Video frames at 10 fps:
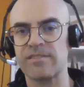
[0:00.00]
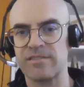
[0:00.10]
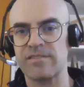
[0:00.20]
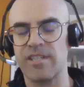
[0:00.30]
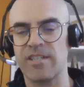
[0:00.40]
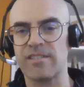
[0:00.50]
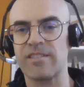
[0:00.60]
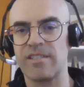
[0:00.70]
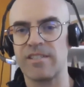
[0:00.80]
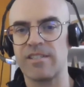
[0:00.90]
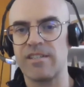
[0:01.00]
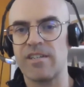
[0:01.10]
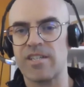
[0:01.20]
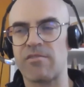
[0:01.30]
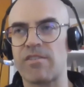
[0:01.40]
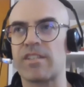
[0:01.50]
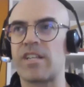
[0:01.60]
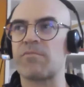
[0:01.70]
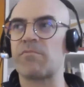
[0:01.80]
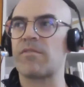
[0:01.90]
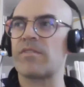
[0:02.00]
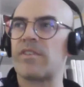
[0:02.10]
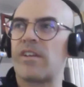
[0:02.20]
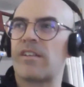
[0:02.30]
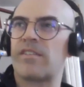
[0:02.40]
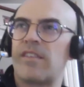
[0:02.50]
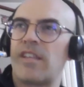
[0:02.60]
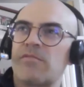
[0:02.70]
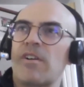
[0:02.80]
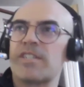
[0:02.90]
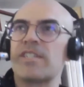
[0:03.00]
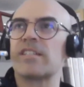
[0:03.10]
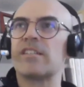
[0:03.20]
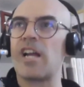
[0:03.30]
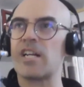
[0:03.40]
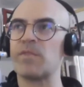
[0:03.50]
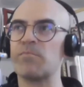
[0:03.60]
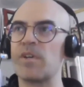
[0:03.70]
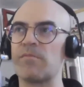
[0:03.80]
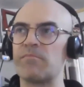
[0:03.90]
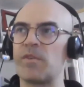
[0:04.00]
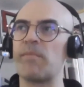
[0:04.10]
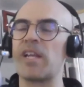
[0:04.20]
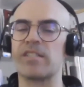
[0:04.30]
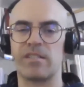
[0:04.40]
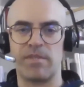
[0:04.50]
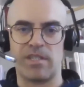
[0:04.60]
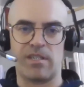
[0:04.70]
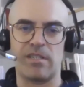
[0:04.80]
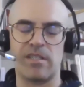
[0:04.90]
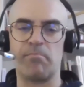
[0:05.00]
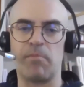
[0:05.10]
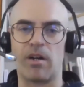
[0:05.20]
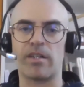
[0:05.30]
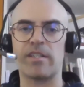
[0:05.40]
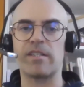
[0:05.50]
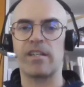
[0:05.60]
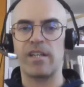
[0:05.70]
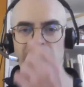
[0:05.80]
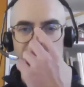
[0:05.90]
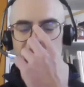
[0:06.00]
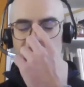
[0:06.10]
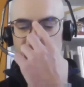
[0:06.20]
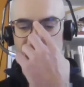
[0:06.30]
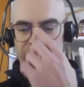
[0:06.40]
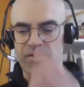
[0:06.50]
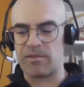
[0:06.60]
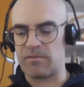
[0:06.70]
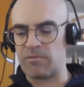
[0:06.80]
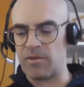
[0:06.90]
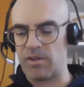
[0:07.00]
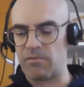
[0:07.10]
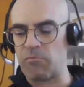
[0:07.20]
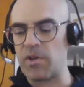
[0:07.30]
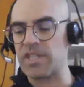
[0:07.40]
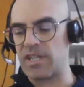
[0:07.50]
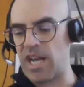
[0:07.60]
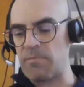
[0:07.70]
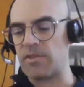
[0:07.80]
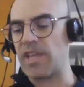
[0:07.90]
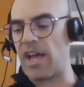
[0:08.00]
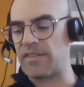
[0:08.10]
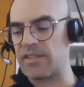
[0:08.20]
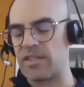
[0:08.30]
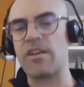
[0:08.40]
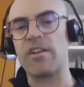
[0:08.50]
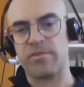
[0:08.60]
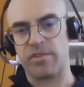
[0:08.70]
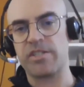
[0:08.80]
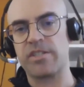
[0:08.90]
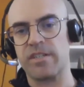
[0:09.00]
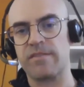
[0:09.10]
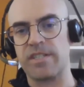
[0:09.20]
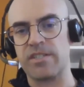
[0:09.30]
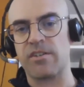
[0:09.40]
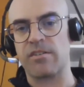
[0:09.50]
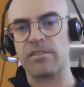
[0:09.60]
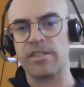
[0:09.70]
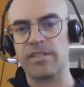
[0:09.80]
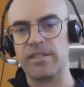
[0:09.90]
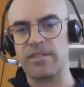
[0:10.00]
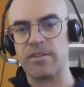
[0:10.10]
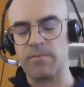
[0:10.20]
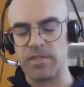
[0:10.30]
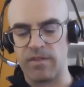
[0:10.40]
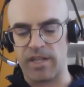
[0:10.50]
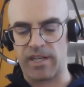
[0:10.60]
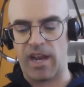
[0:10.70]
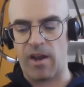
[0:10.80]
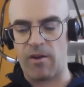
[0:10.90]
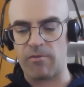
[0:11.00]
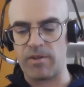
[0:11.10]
yeah. So I think that's where I see a lot of momentum in the market, and what's enabled that. This is also a shift internally in terms of like how